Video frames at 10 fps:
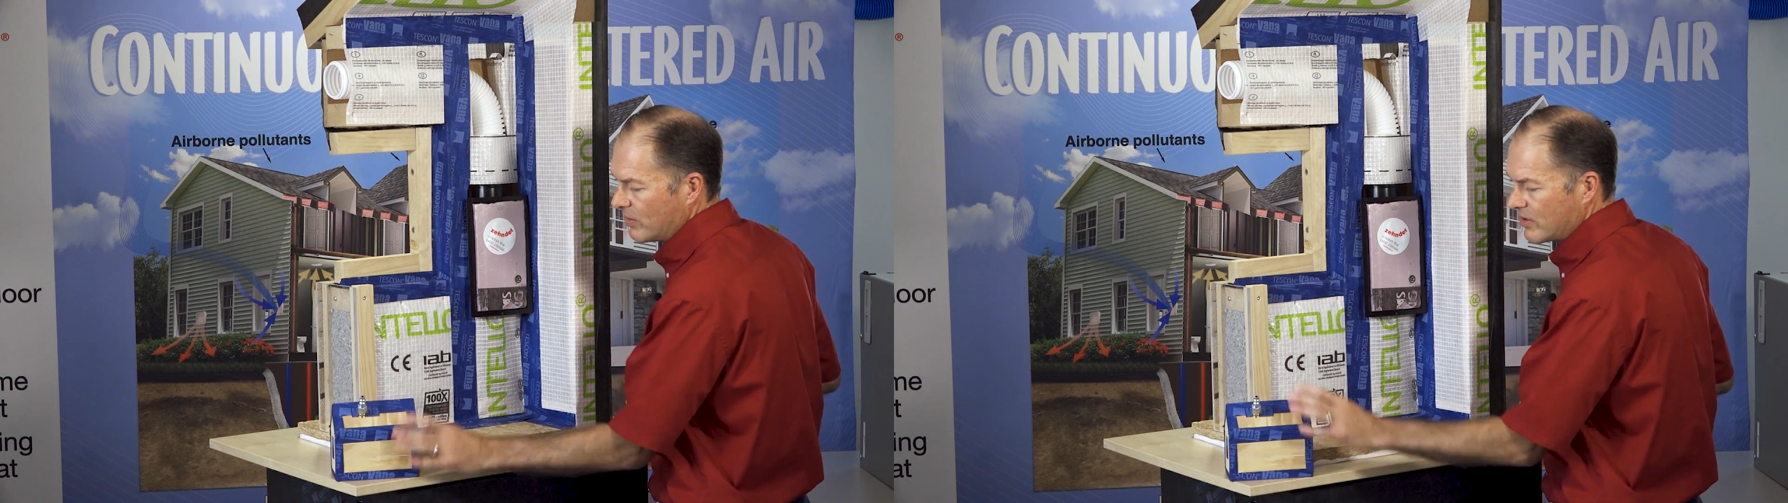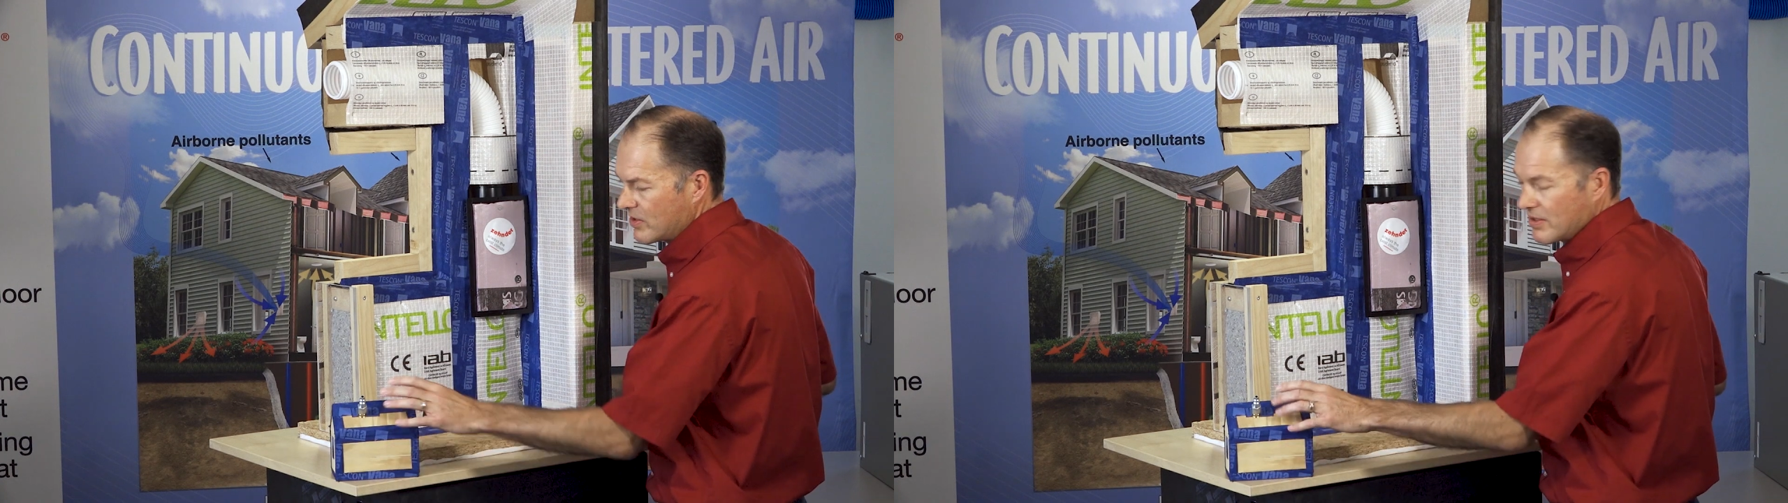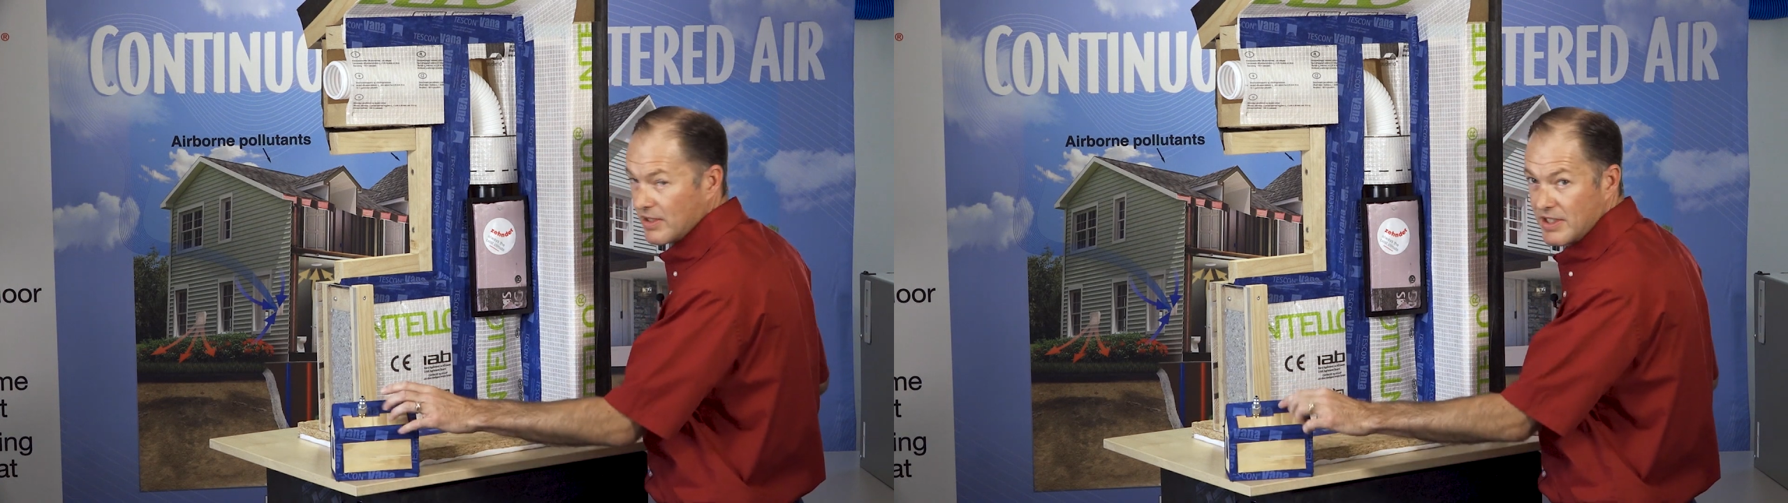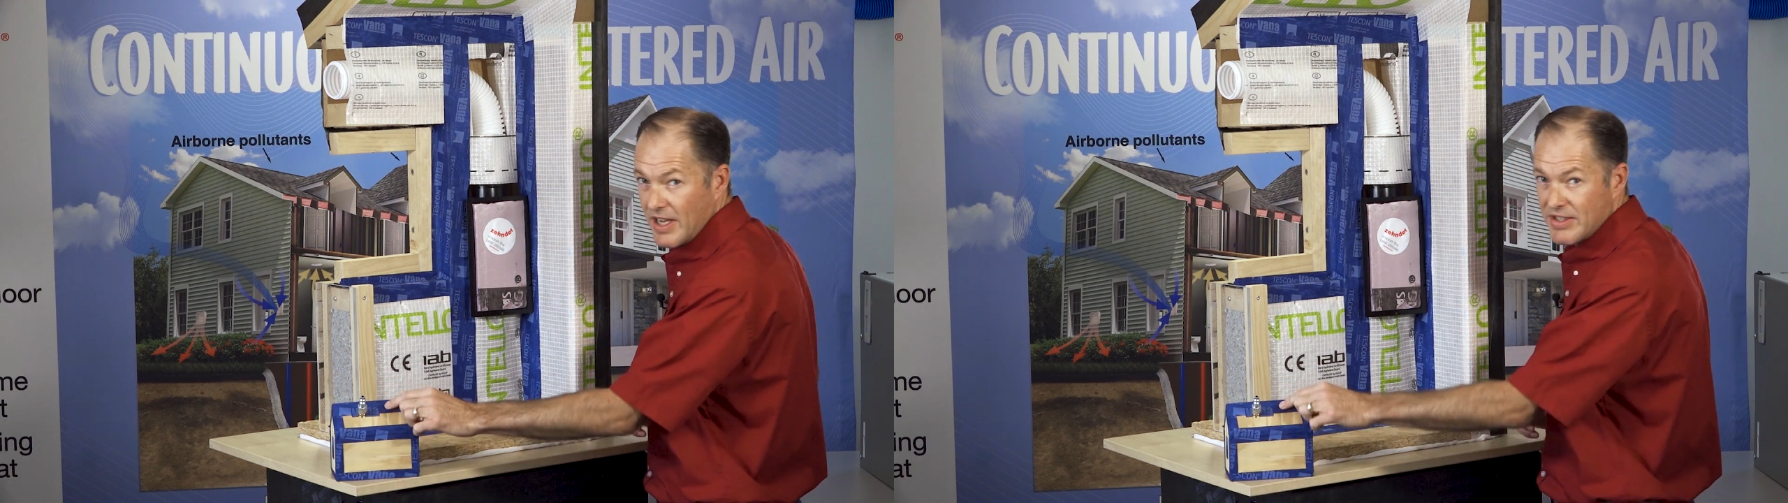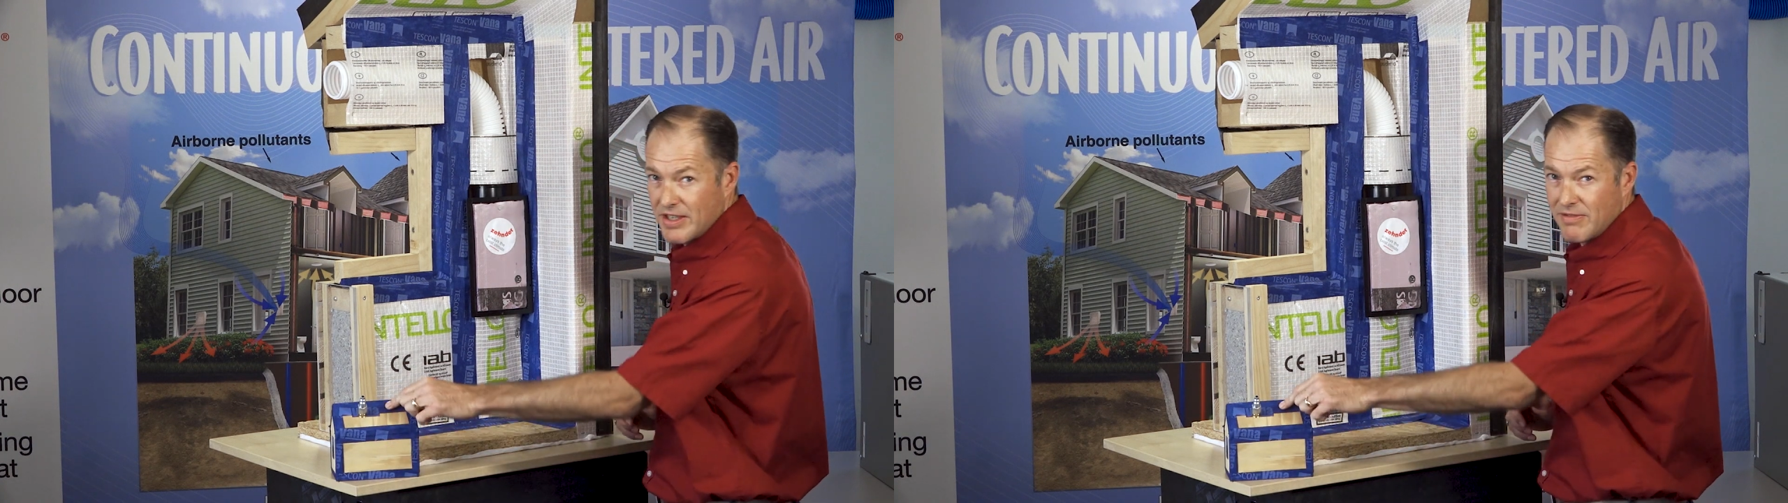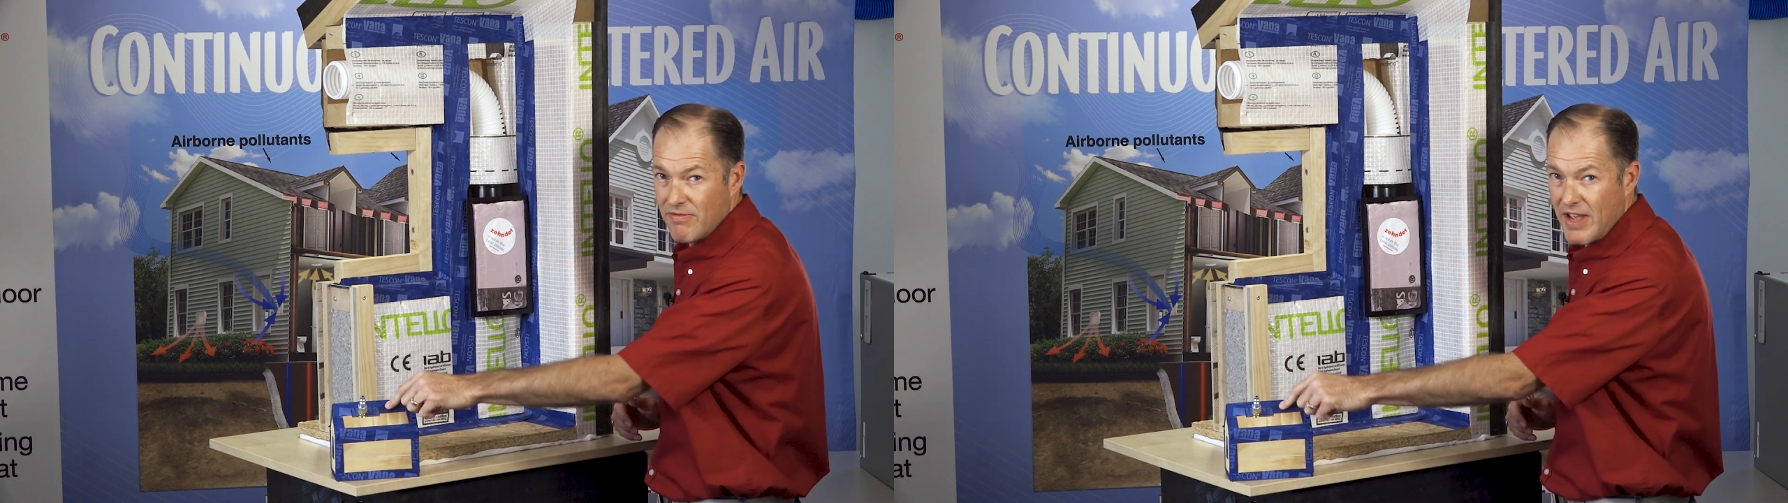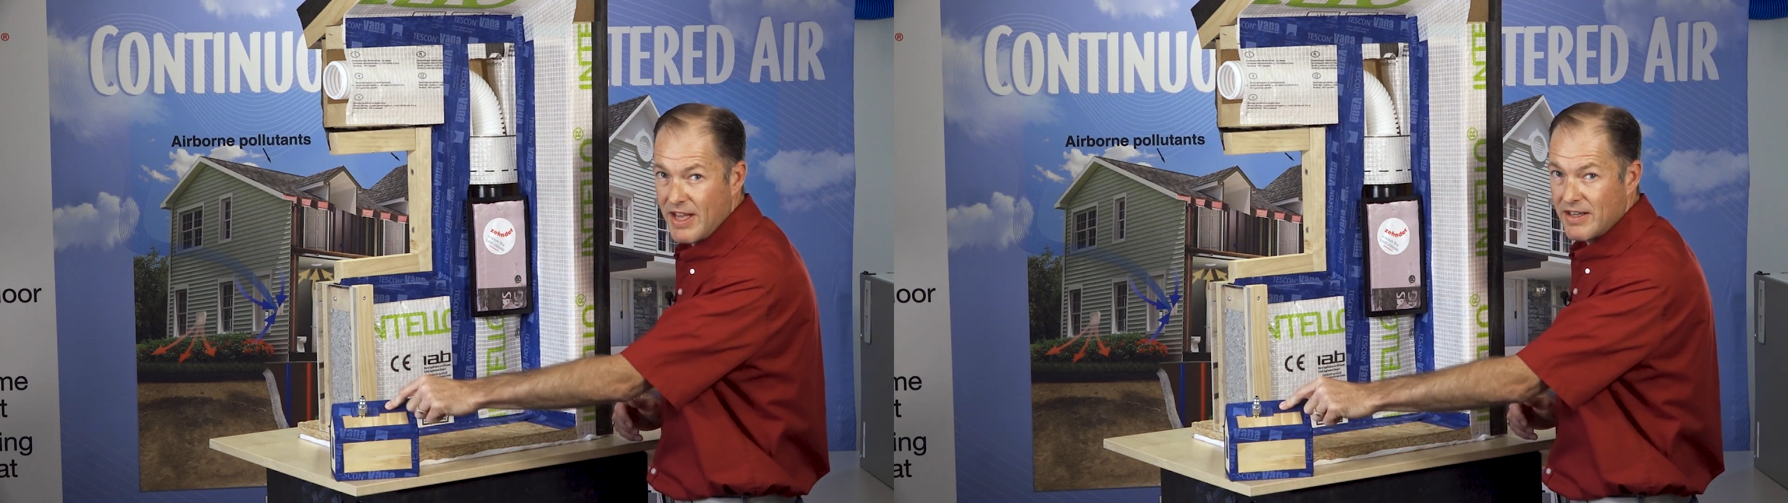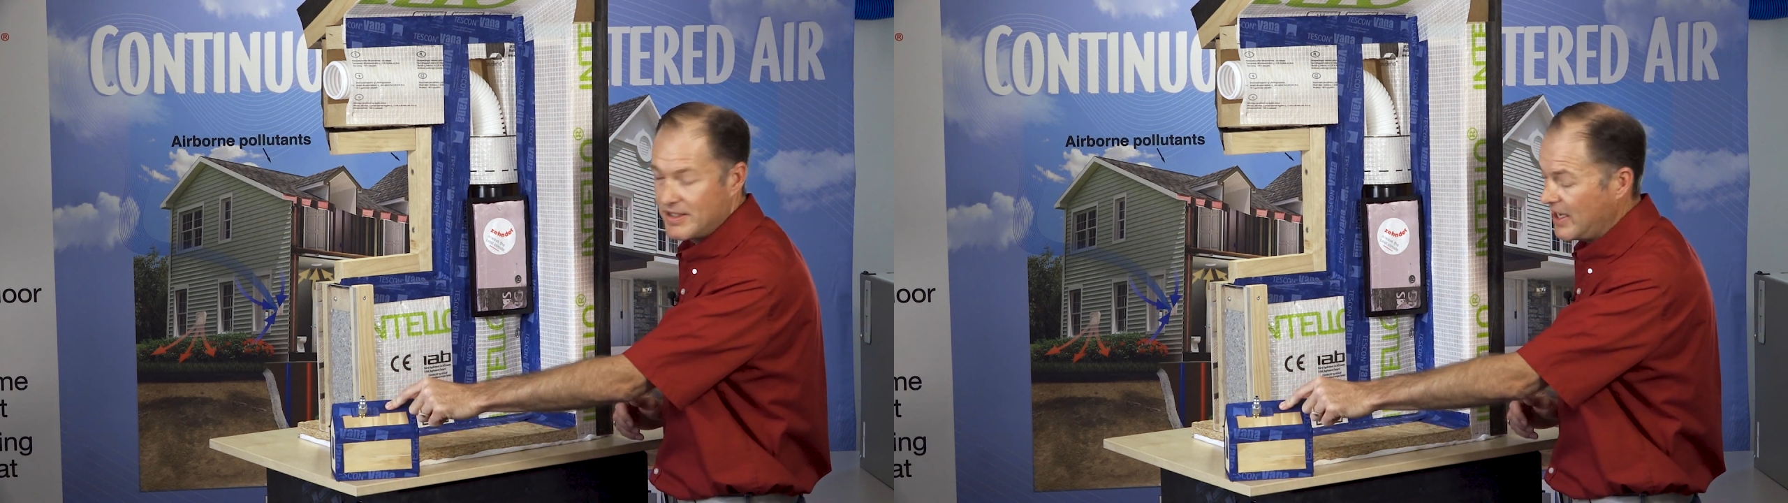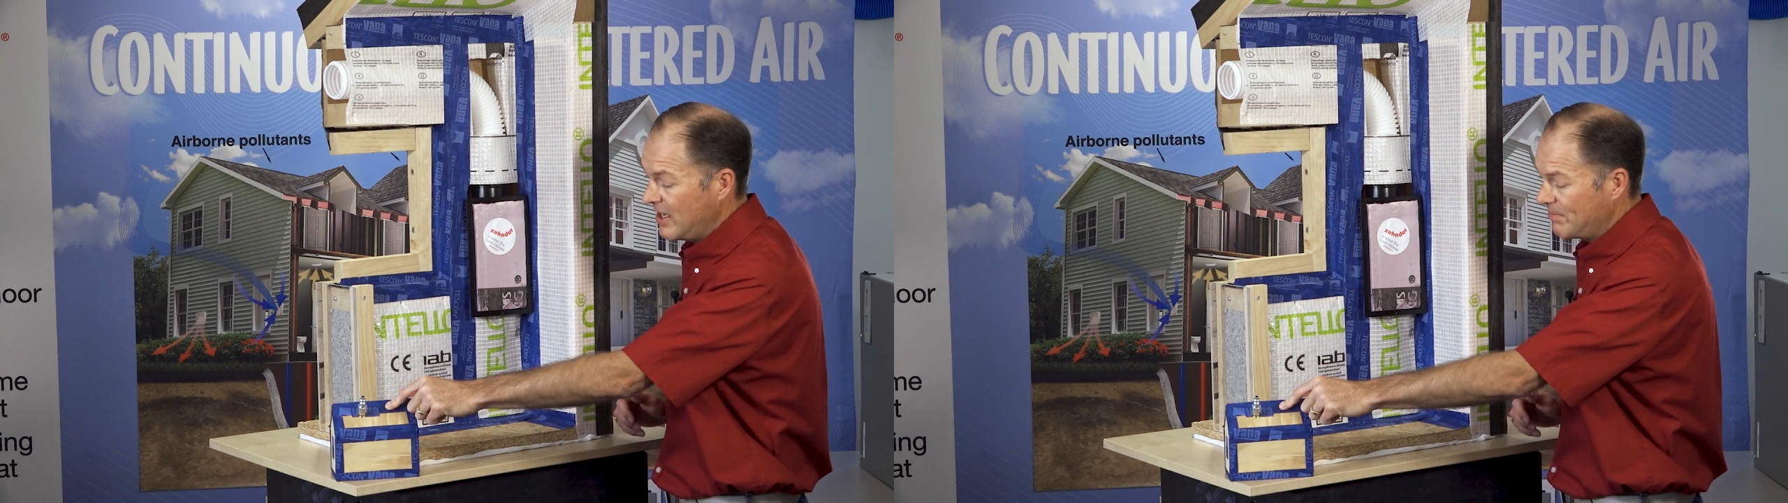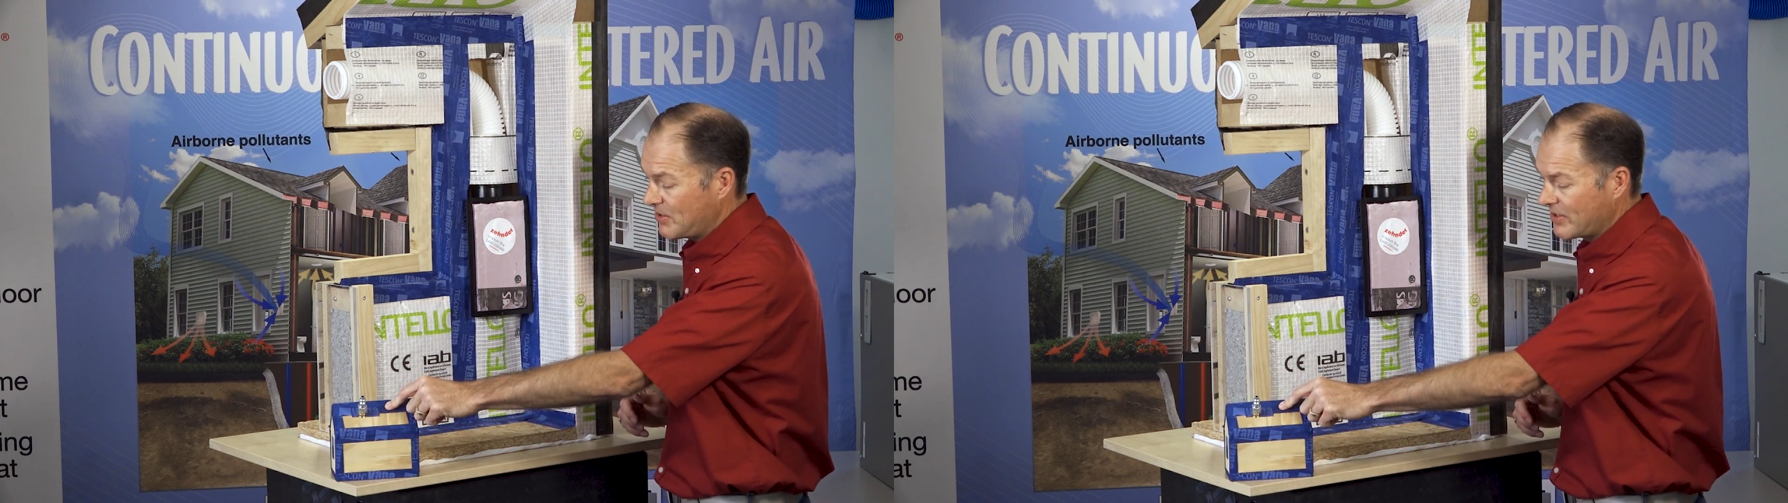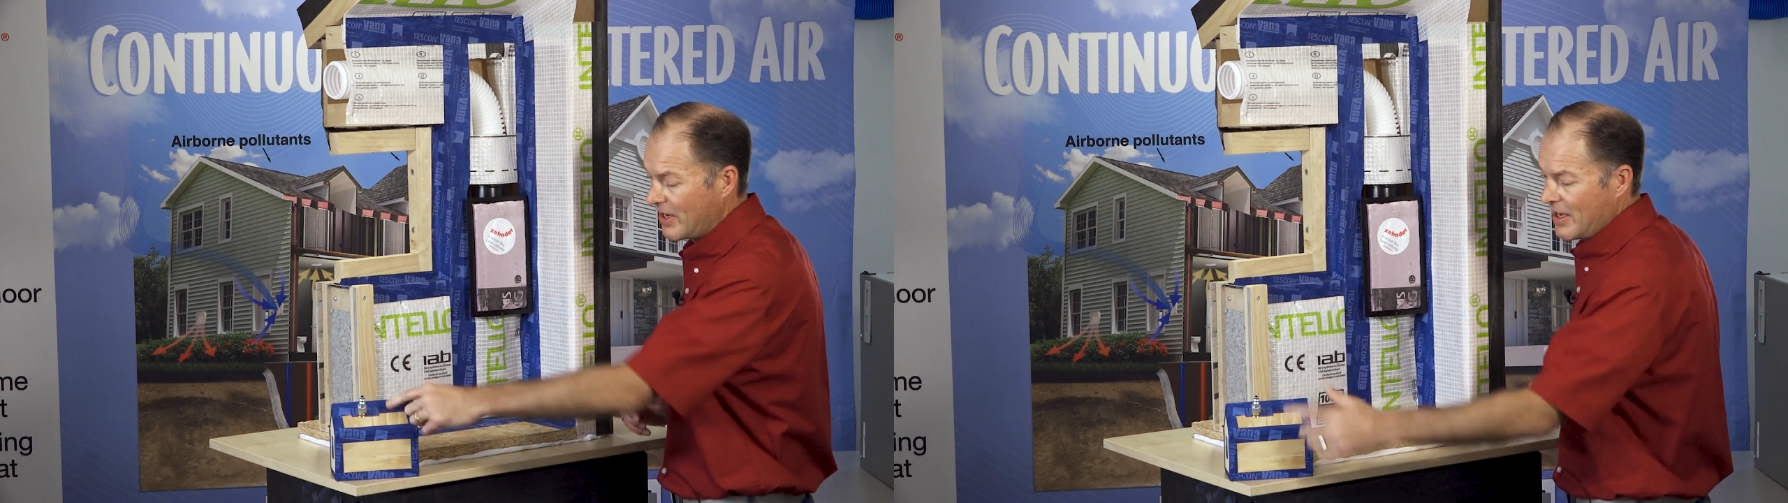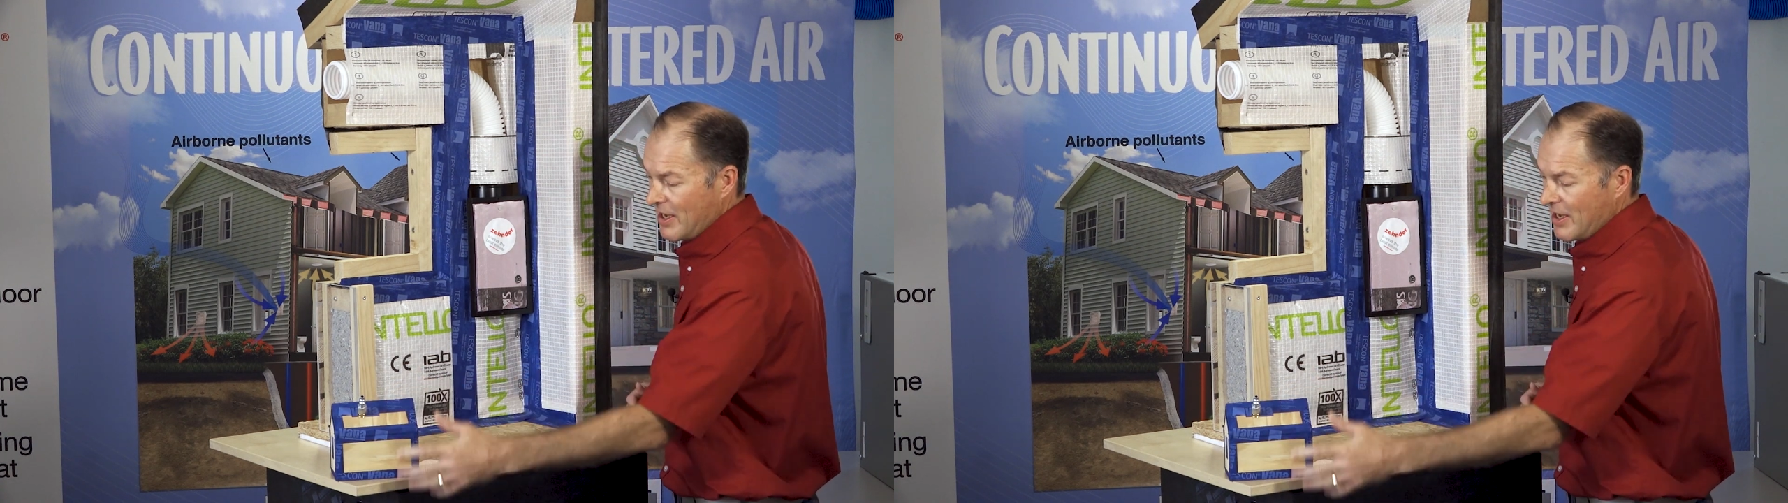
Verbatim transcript: which is the Tescon Vana tapes,